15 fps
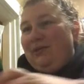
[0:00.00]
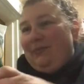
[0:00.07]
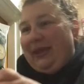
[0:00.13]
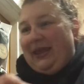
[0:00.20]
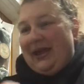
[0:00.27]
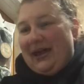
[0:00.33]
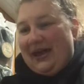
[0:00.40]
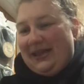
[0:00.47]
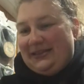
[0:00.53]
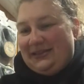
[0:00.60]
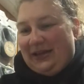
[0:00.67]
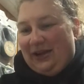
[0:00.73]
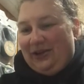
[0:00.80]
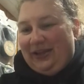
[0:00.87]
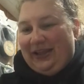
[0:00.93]
because
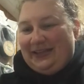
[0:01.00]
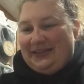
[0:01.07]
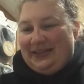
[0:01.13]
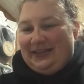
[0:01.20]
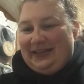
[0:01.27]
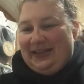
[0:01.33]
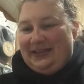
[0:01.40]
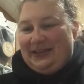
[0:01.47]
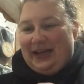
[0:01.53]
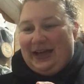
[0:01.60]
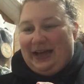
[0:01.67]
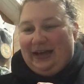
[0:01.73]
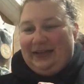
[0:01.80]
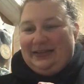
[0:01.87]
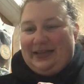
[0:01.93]
not only is it
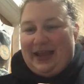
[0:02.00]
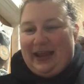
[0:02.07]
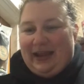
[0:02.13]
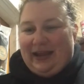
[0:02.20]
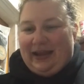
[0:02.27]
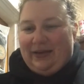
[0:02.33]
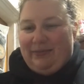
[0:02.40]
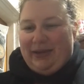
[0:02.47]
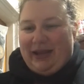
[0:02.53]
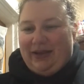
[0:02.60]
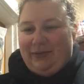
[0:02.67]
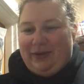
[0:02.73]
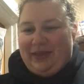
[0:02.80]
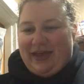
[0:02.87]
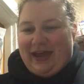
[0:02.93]
detox and
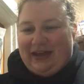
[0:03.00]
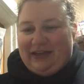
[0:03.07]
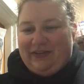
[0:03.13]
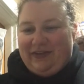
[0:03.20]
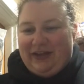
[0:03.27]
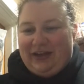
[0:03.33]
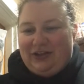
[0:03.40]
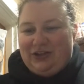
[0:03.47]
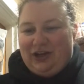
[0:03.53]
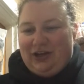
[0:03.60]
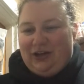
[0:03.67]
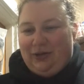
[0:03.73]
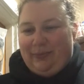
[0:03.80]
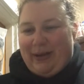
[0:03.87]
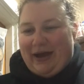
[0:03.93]
made with activated
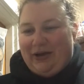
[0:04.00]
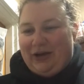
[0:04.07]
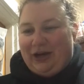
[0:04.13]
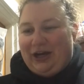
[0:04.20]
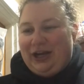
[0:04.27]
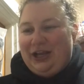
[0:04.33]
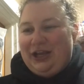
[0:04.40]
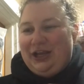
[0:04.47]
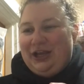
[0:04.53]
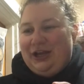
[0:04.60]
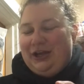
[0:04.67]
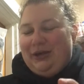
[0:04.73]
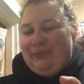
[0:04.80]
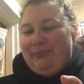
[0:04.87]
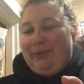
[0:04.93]
charcoal powder,
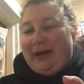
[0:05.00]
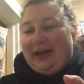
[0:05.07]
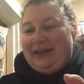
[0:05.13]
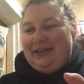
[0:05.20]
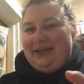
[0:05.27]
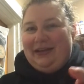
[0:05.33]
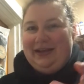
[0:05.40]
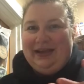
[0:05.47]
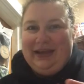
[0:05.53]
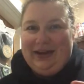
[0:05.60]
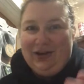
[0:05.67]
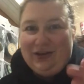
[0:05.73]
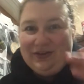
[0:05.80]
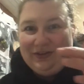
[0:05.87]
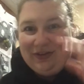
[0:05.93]
but
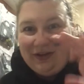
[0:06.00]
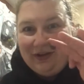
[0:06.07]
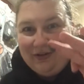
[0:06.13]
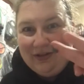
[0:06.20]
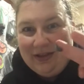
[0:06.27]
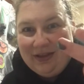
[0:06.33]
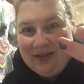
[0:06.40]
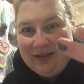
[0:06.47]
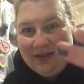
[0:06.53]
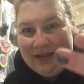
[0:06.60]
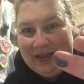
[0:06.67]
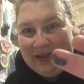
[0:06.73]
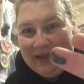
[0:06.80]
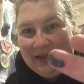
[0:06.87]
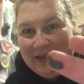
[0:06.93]
it also
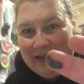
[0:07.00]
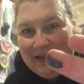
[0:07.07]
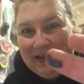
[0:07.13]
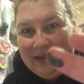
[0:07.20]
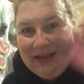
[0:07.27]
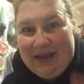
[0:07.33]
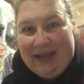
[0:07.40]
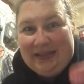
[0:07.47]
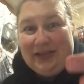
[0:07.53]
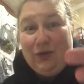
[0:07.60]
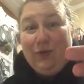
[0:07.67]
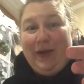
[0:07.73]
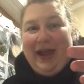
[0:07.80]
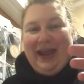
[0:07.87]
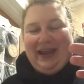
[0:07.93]
is
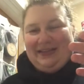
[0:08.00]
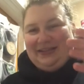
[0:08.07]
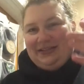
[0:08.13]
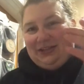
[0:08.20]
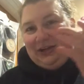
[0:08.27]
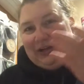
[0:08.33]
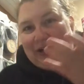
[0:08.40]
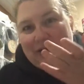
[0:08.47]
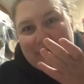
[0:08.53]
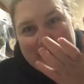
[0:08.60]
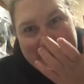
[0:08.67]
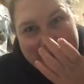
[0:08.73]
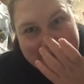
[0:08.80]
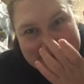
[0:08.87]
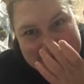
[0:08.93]
gray. It's a dark
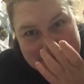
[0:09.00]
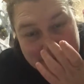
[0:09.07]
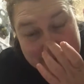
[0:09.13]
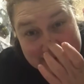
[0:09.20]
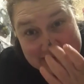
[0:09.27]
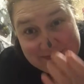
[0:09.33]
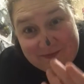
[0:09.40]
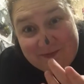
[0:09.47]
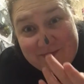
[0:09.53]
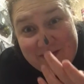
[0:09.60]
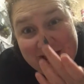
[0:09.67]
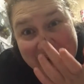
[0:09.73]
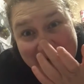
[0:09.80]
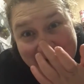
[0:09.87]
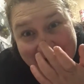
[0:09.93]
gray, so it's
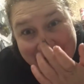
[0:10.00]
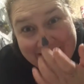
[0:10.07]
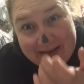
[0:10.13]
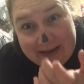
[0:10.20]
fun.